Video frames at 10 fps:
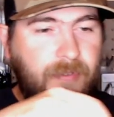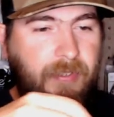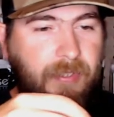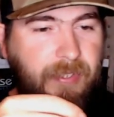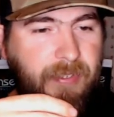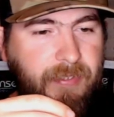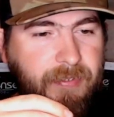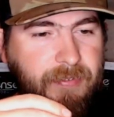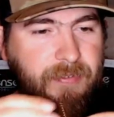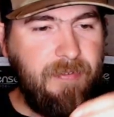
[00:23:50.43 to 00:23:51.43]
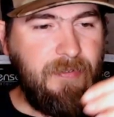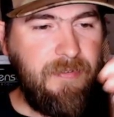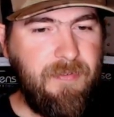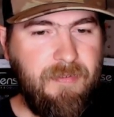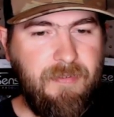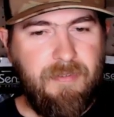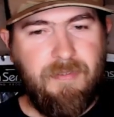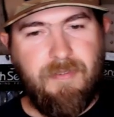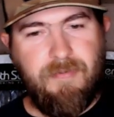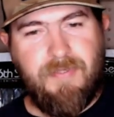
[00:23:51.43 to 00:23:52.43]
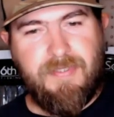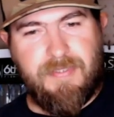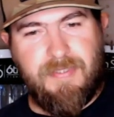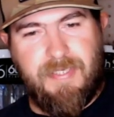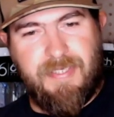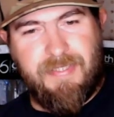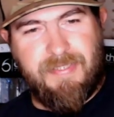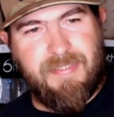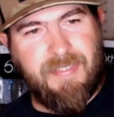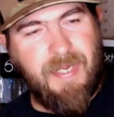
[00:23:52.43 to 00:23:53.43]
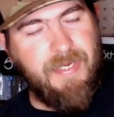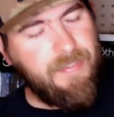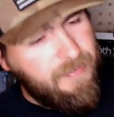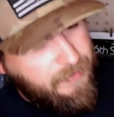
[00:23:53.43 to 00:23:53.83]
is... this is the Excite.